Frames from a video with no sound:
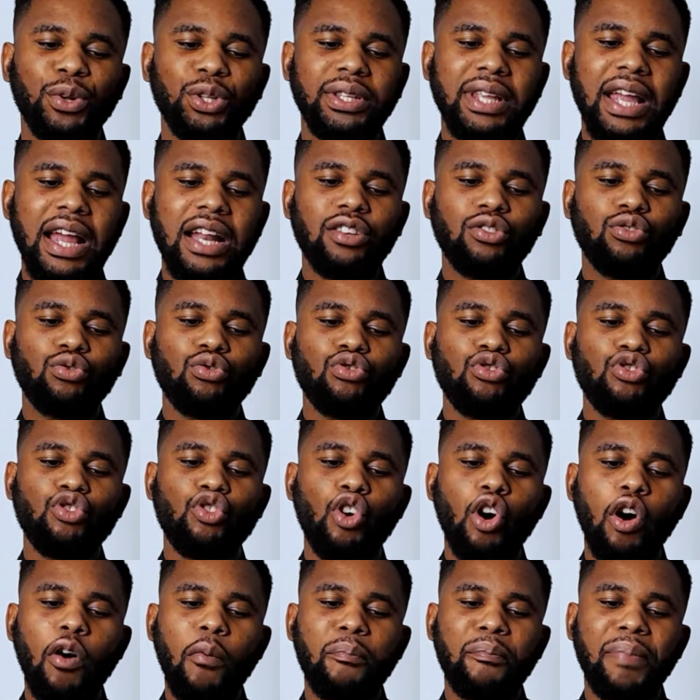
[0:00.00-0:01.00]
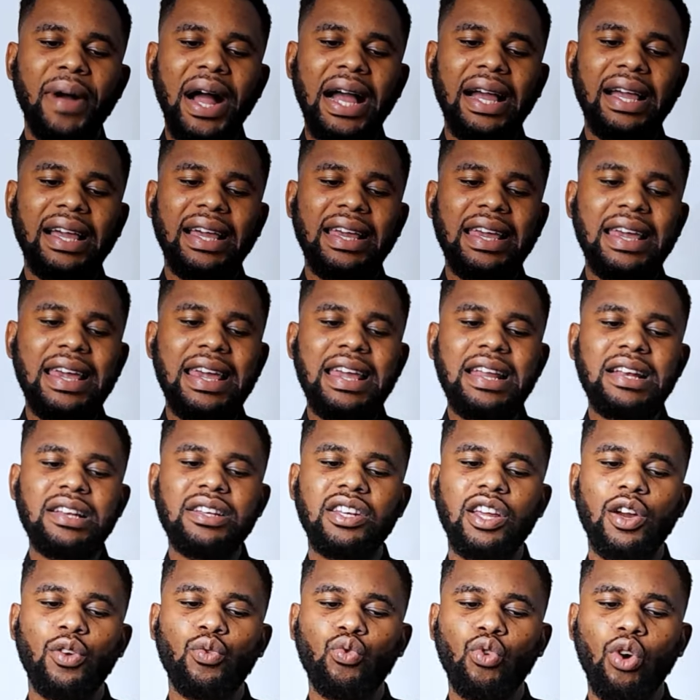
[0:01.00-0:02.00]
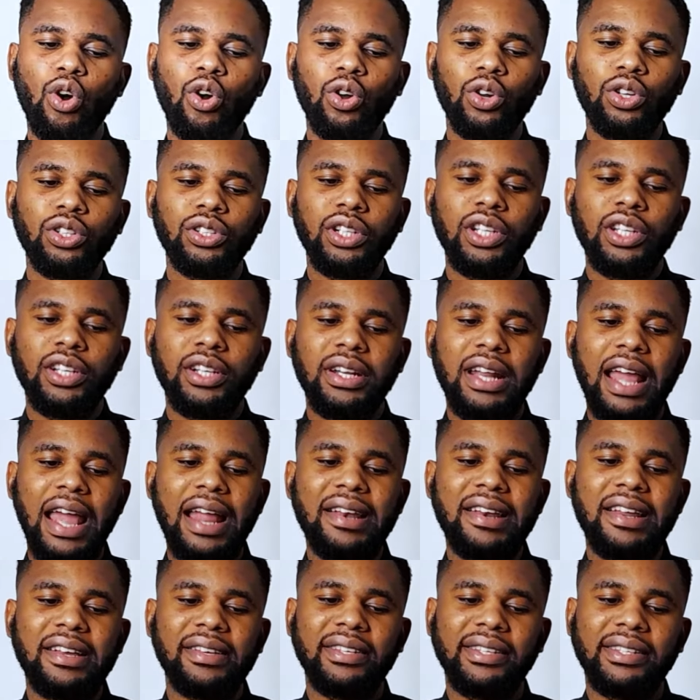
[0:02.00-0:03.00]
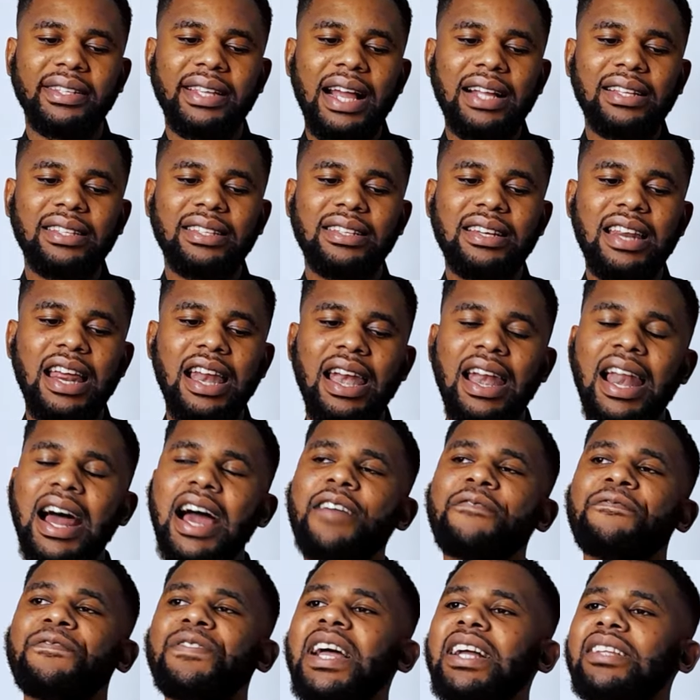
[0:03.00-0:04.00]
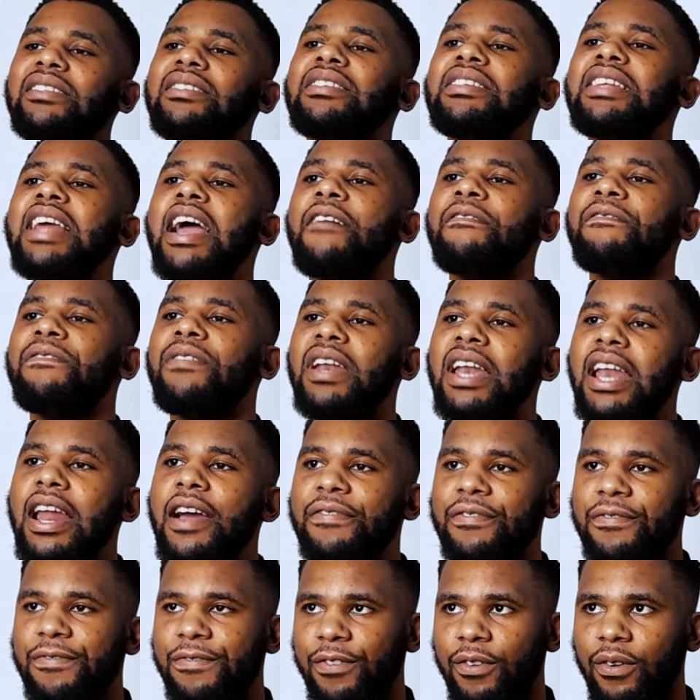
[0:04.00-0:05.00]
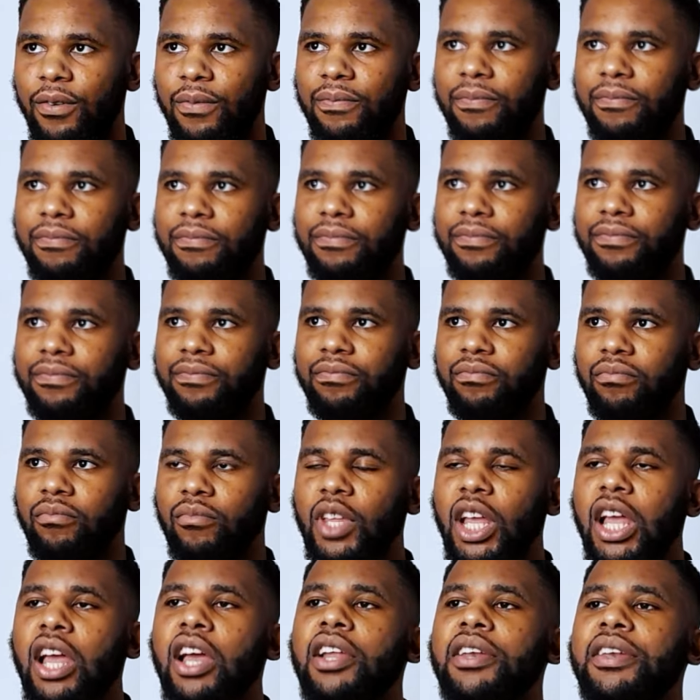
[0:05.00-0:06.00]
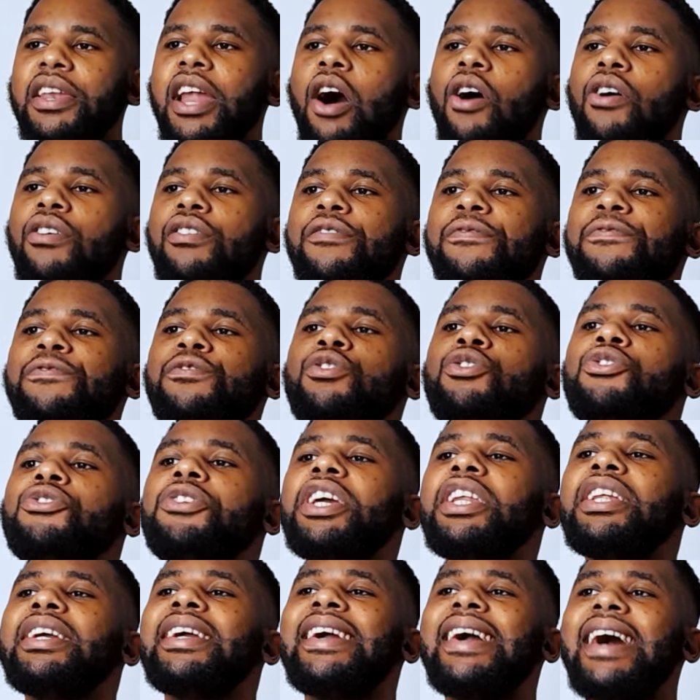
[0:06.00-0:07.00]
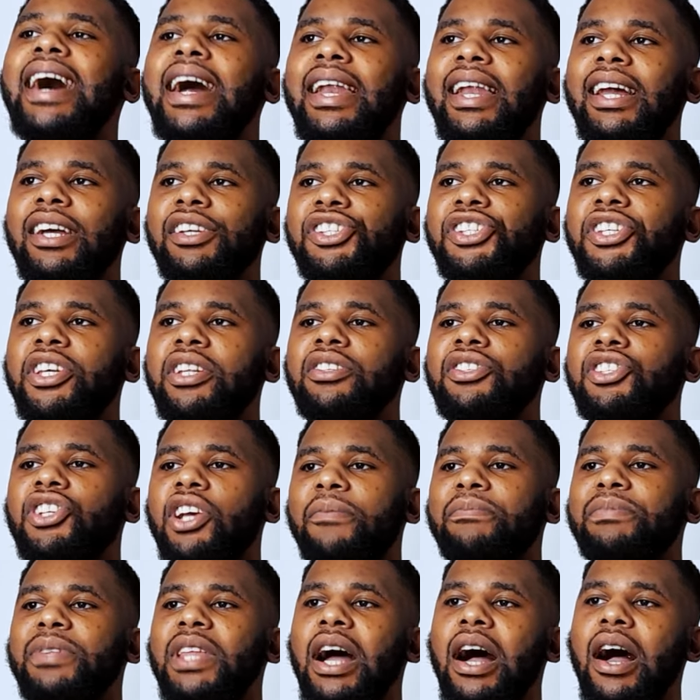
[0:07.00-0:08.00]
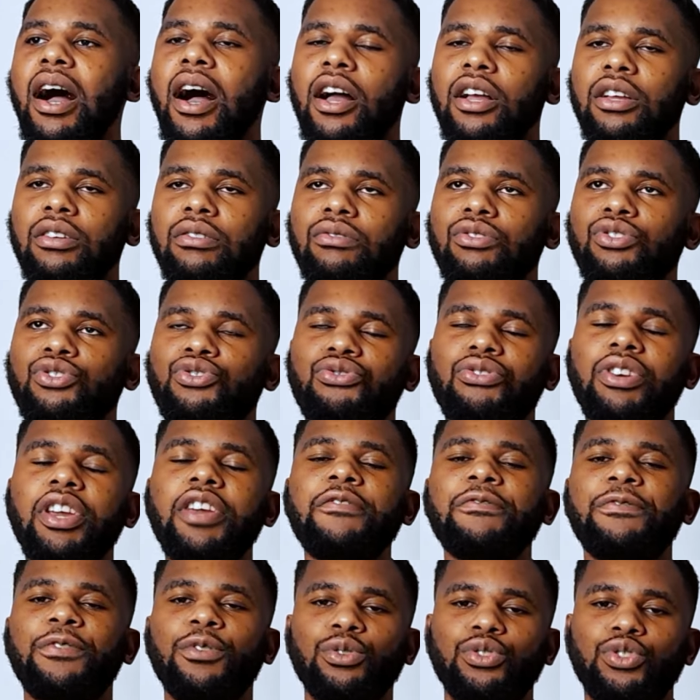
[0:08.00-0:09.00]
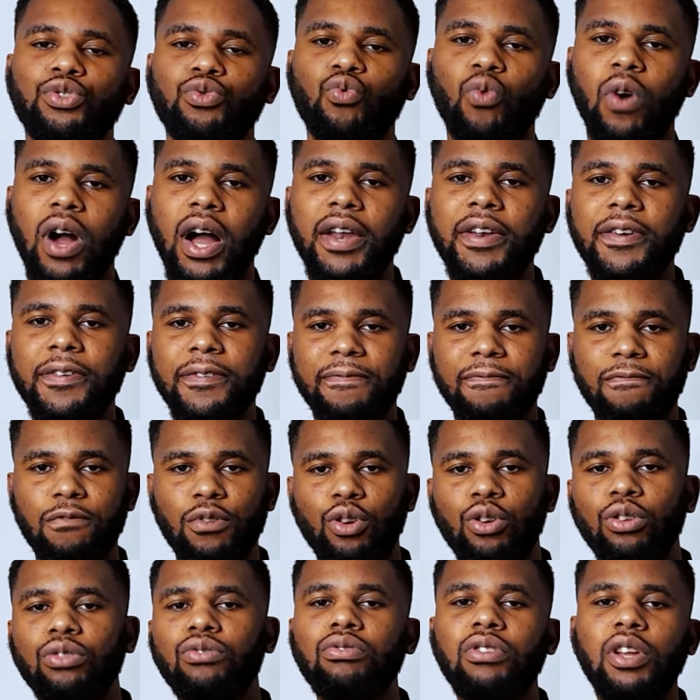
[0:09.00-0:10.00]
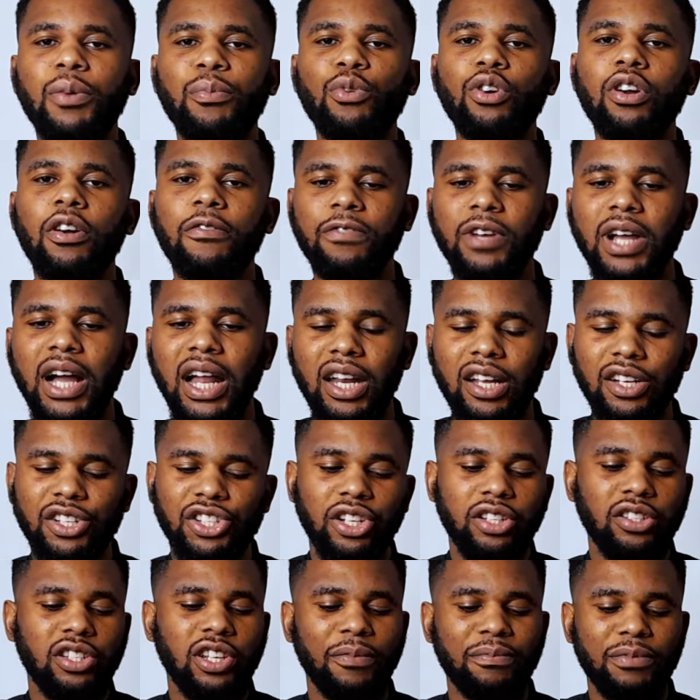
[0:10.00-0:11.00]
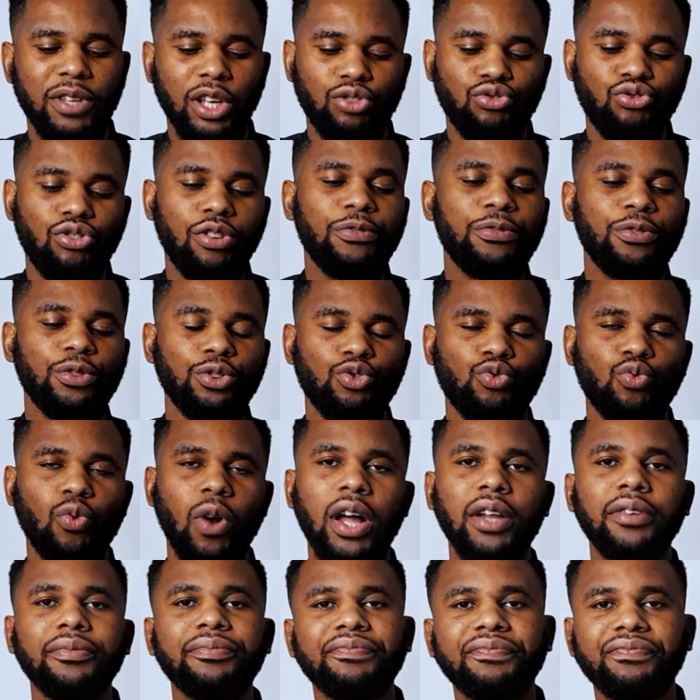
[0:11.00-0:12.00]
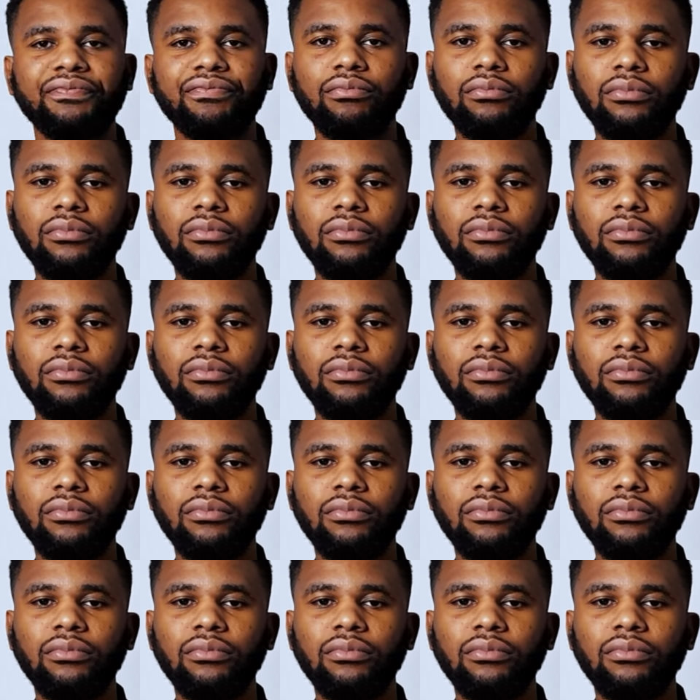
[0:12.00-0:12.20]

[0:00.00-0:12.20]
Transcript: tend to go back in the world and they start the life that they have left for. Now, if you read Galatians chapter 3, verse 1, go to the book of Galatians chapter 3, verse 1